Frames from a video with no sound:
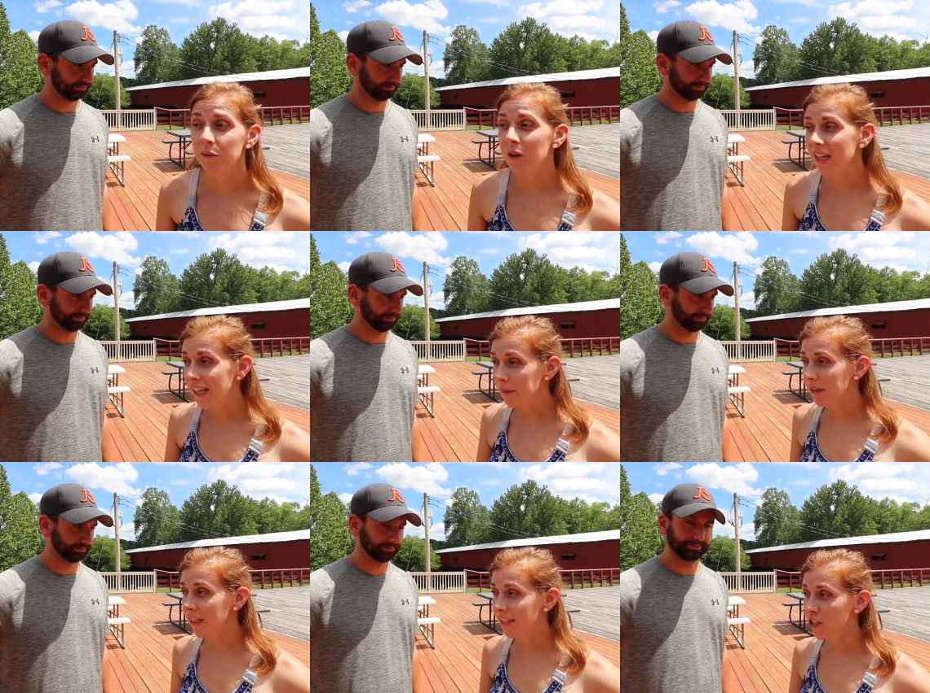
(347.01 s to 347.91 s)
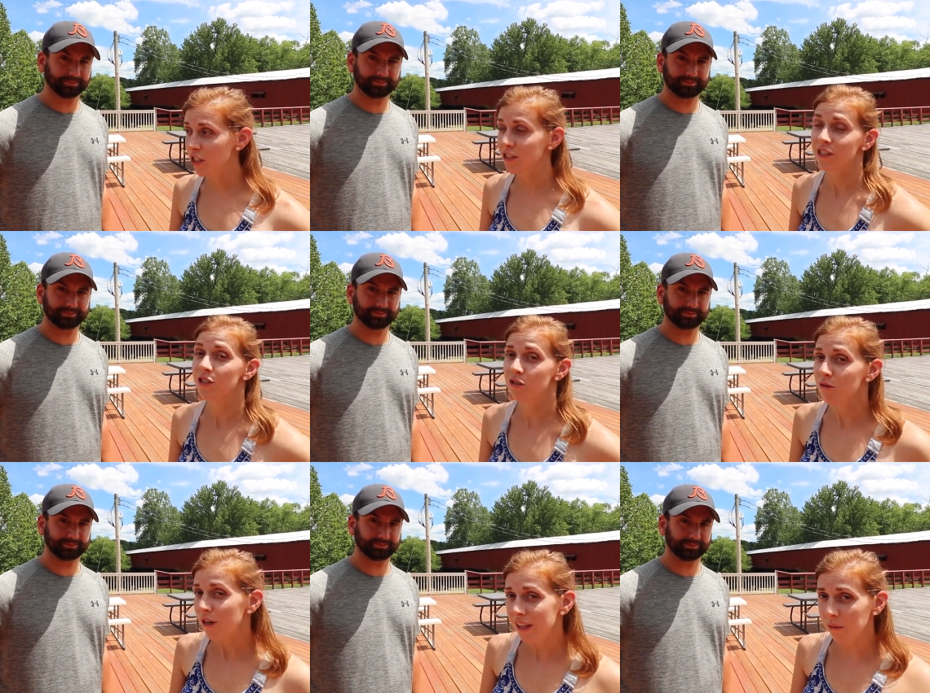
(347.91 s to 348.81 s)
Speaker 1: you want to come here and just
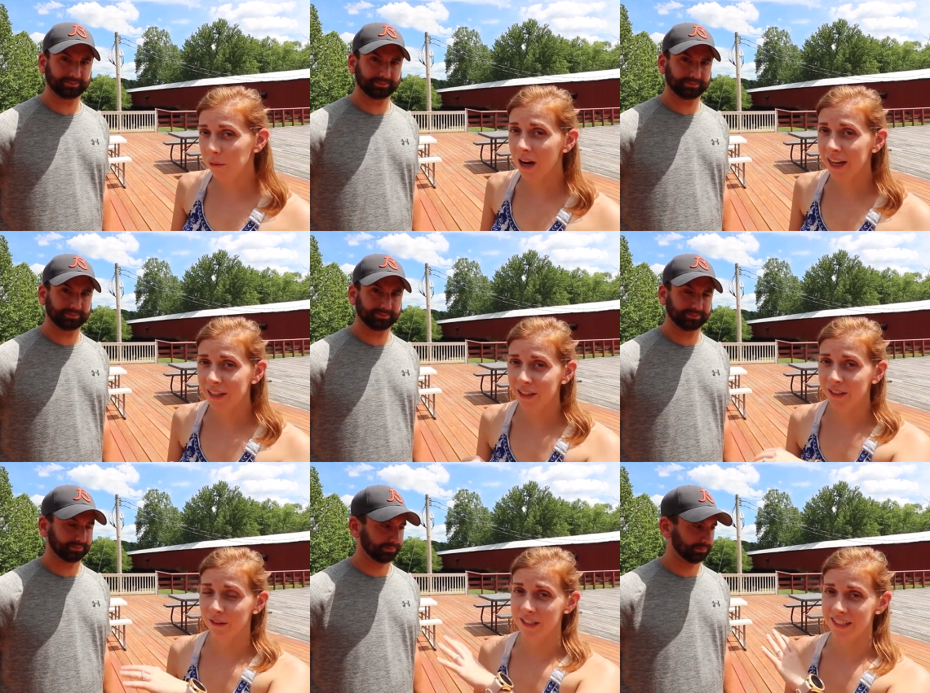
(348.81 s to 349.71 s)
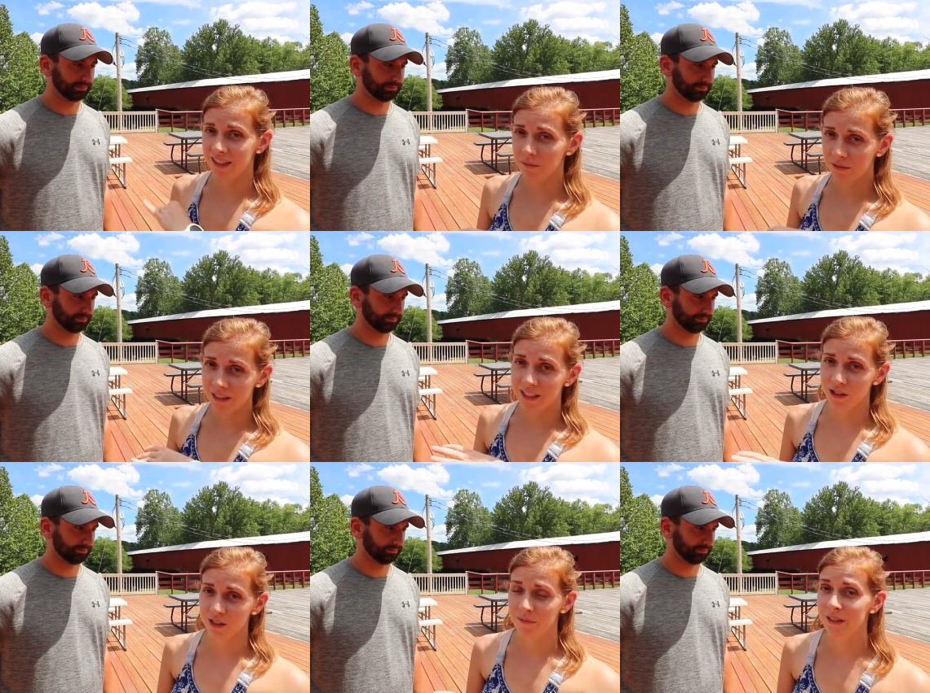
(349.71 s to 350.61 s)
enjoy the water or see the
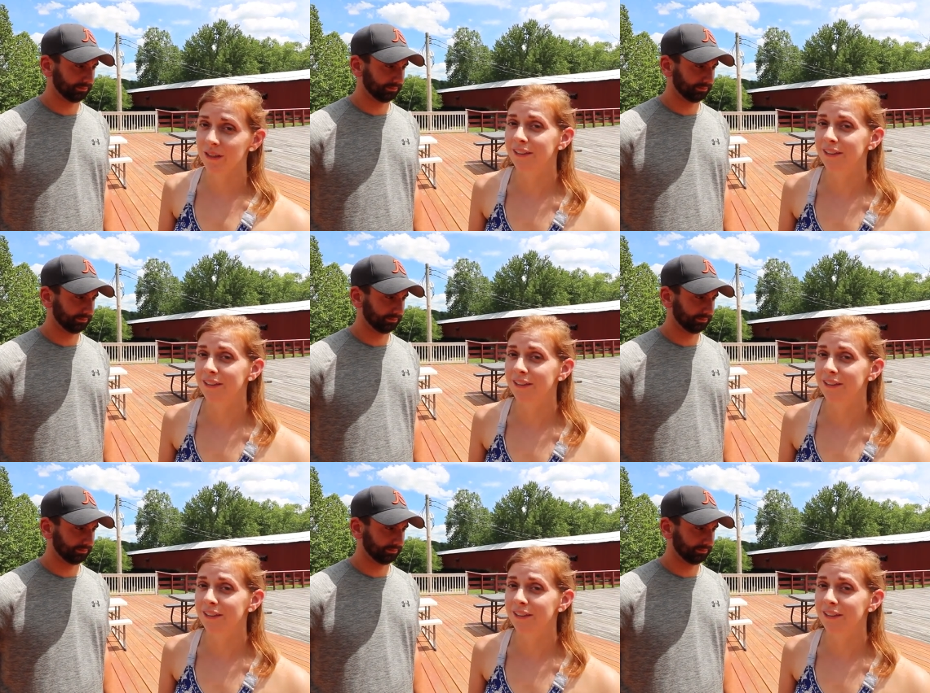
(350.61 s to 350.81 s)
bridge or the mill,